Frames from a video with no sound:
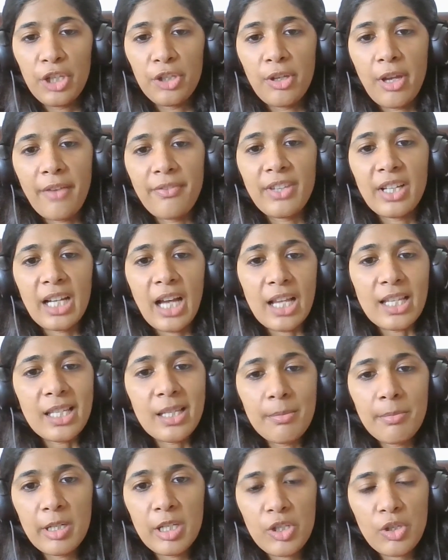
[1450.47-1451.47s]
You have the
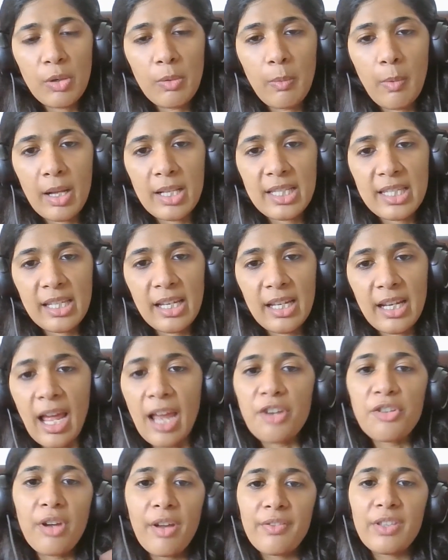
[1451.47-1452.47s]
customers on one side,
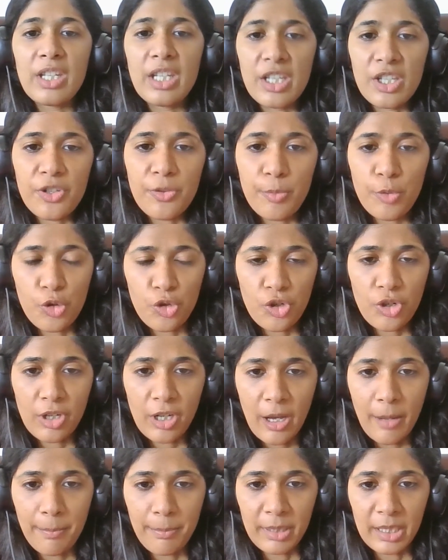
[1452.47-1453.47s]
and you have the
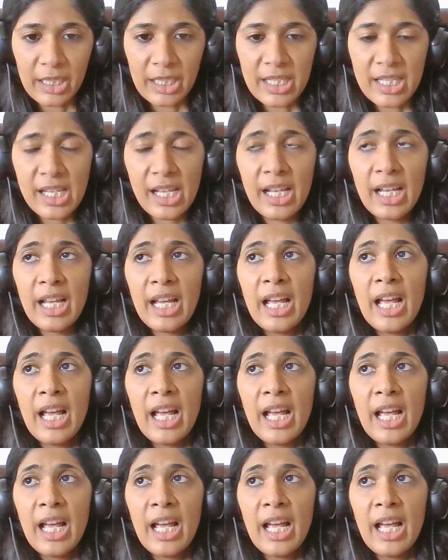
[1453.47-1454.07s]
distribution companies.